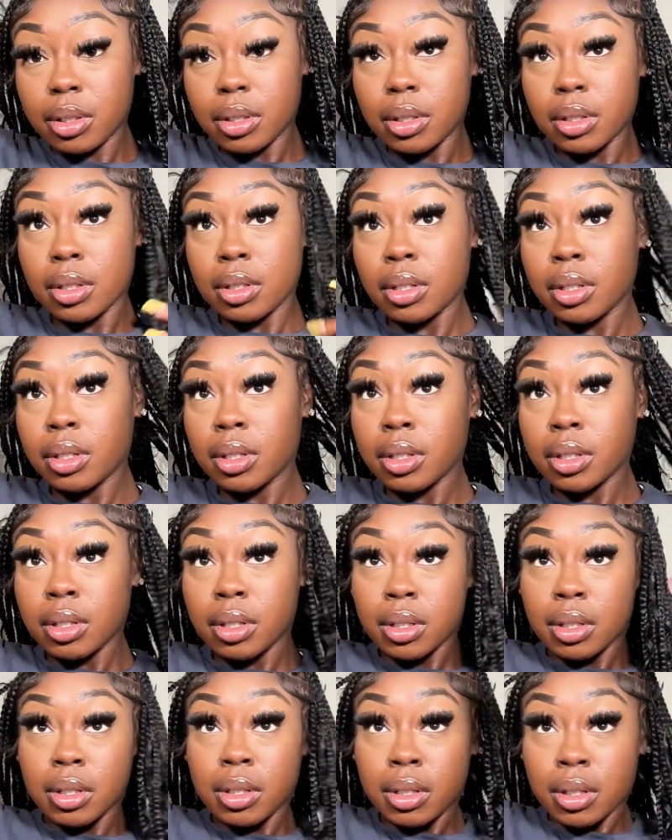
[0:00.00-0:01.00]

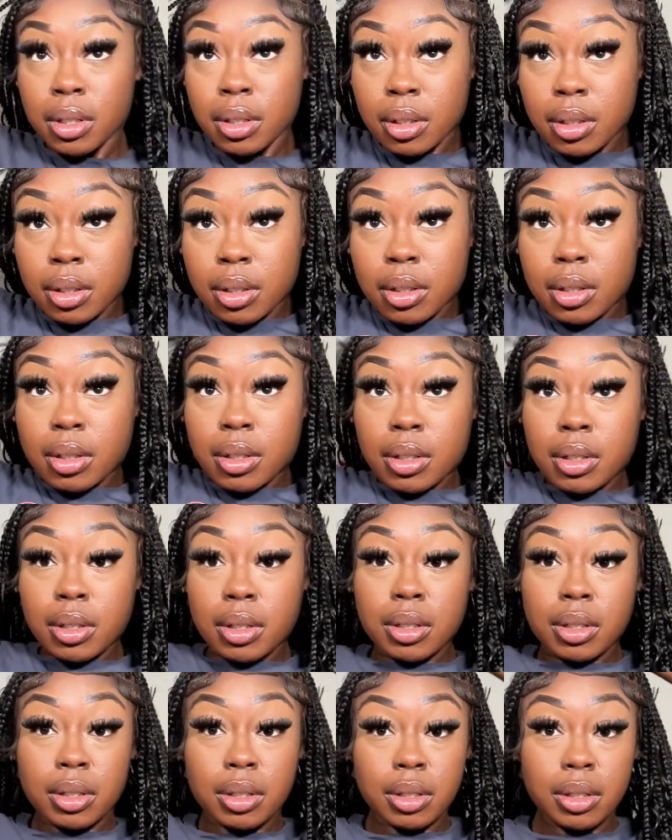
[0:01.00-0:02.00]

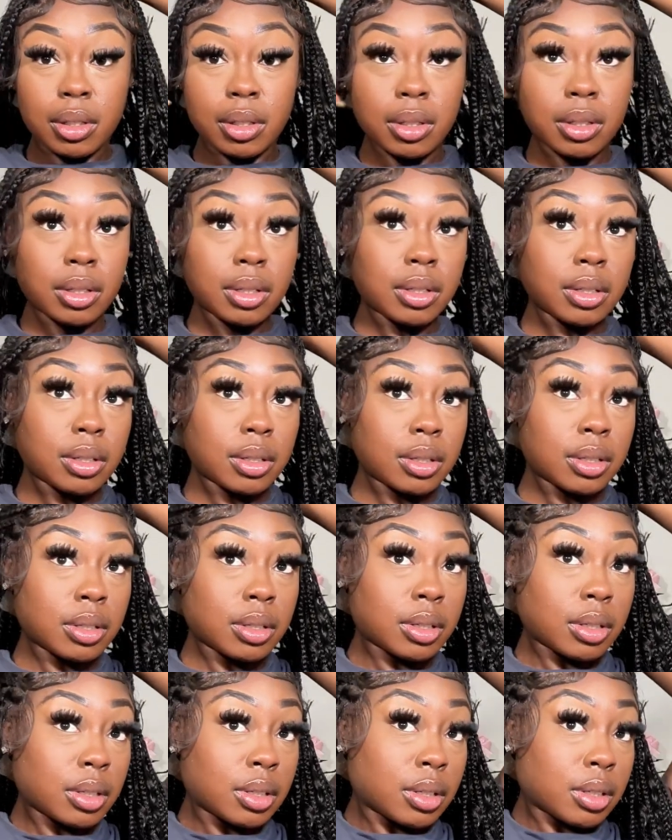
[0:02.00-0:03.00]

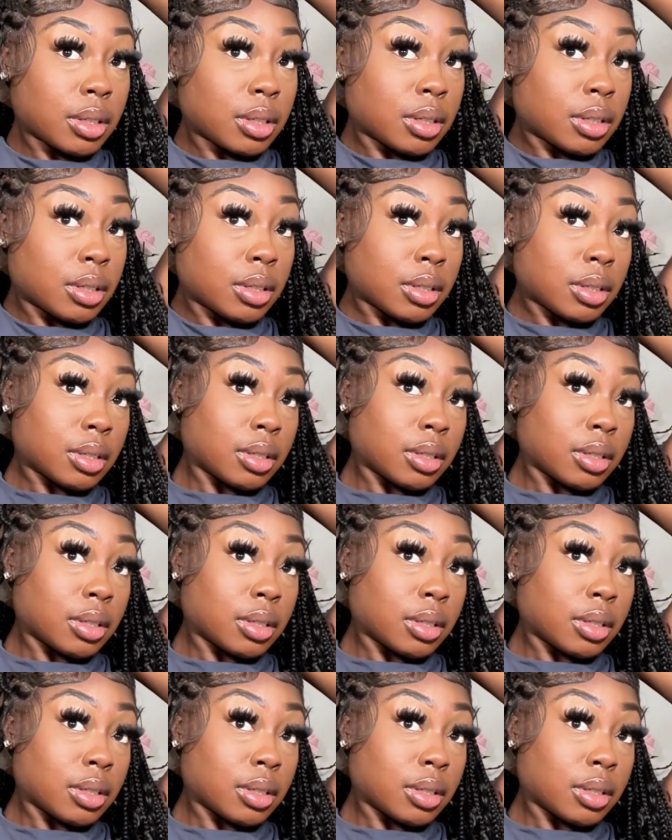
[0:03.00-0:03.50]
No one is speaking in this clip.